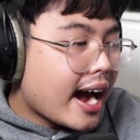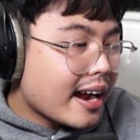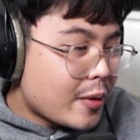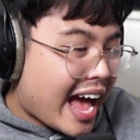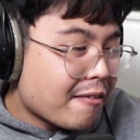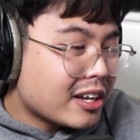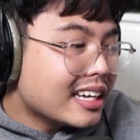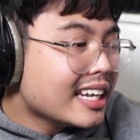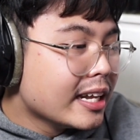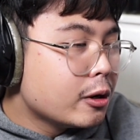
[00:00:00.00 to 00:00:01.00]
we have a
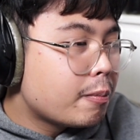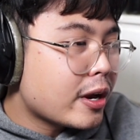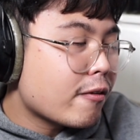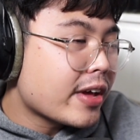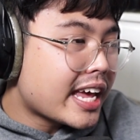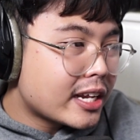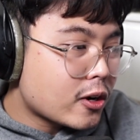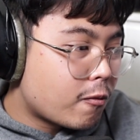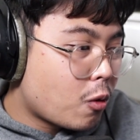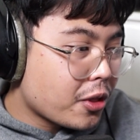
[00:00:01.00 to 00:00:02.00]
little bit of a hint
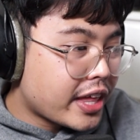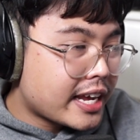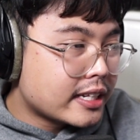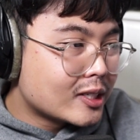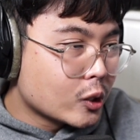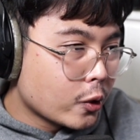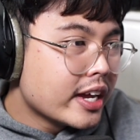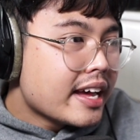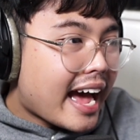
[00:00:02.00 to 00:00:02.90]
of what they can do.